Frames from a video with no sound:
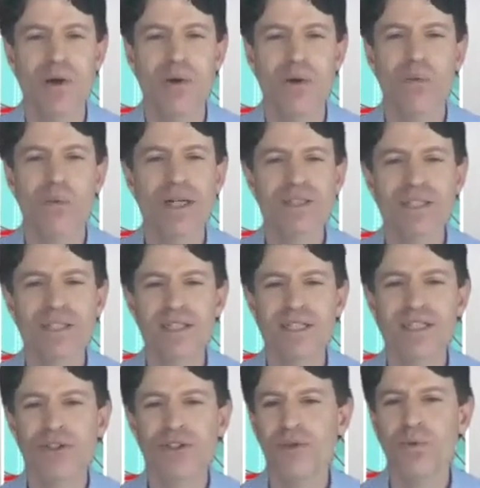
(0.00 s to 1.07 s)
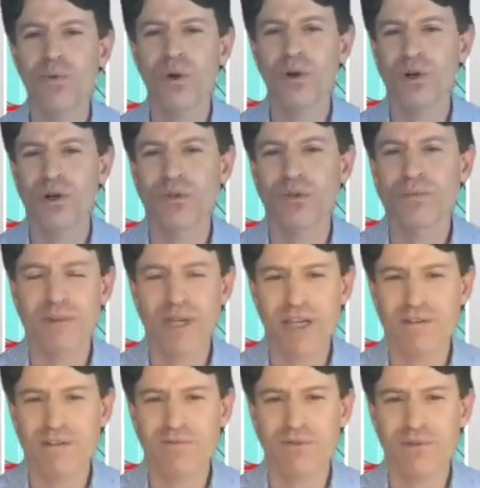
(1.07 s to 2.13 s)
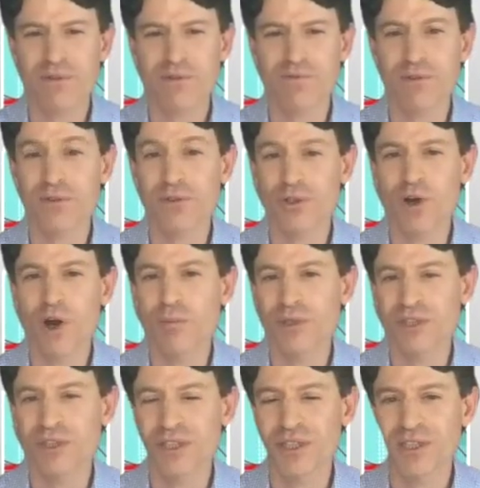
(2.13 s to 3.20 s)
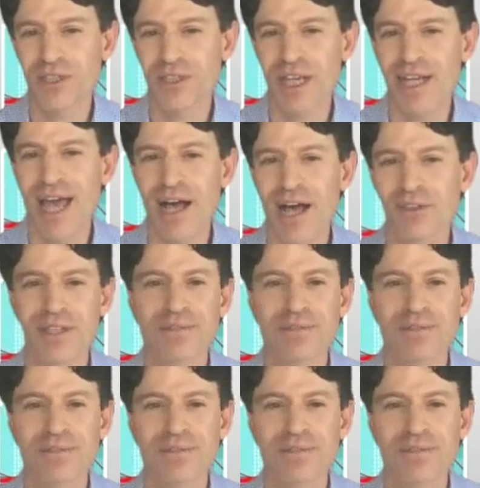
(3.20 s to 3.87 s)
What does this new world mean for the future of homelessness and housing?